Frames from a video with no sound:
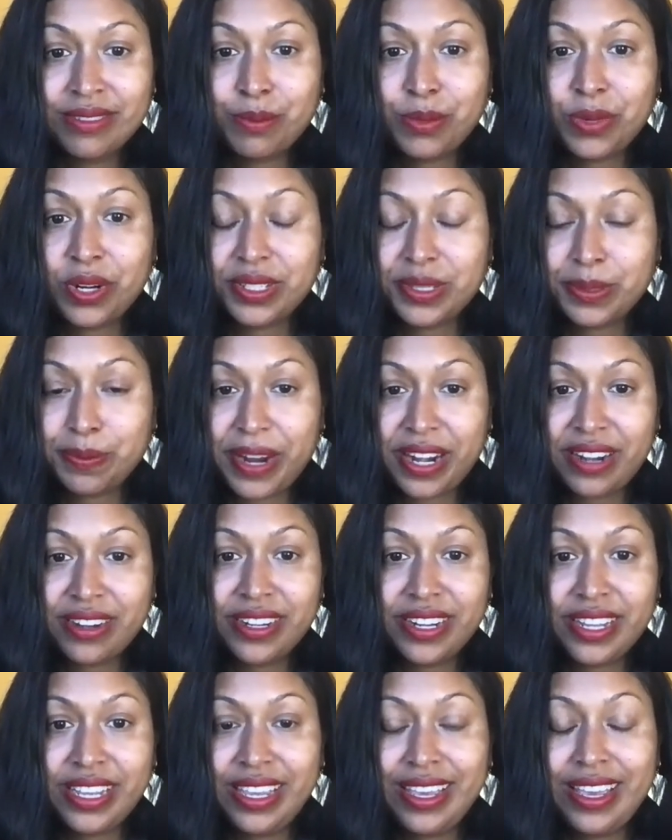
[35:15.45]

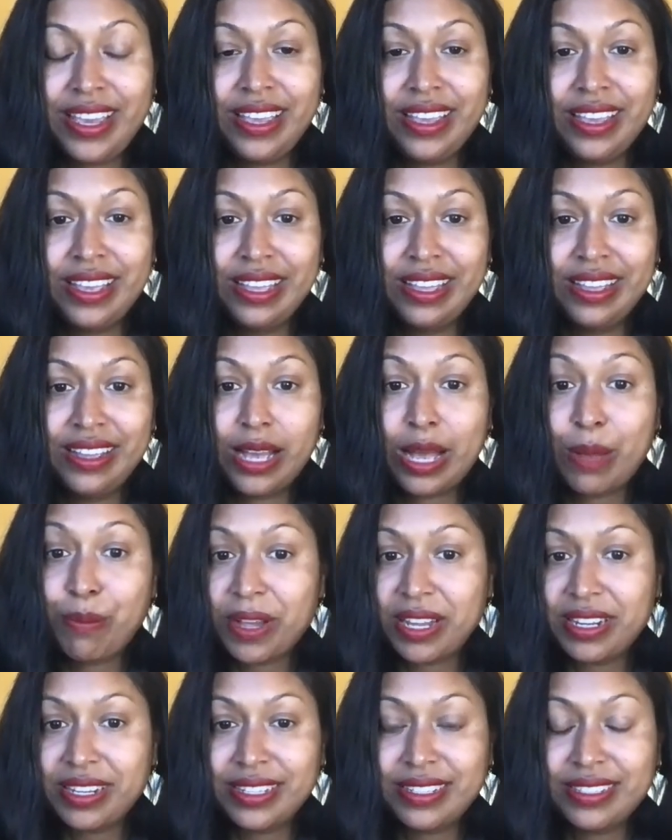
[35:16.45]
prosperity,
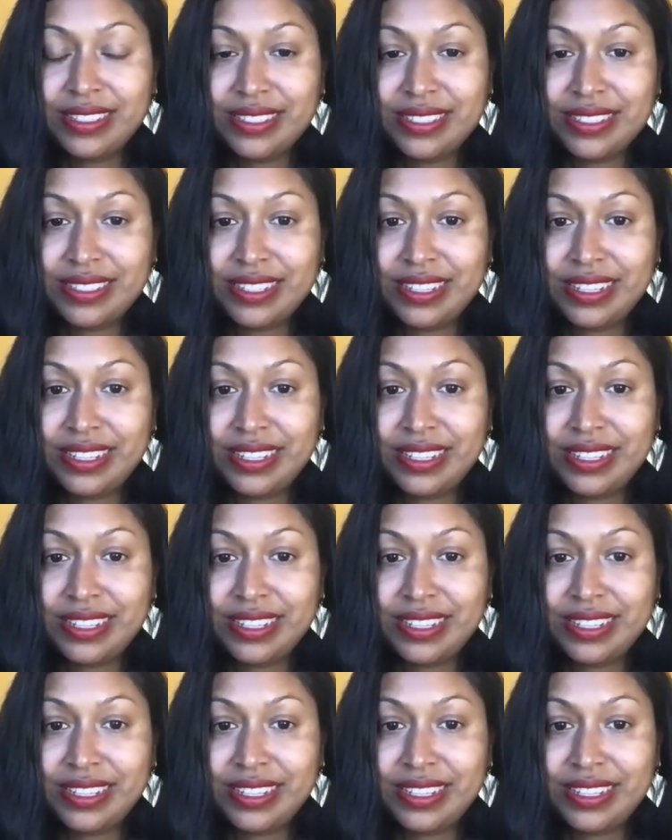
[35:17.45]
abundance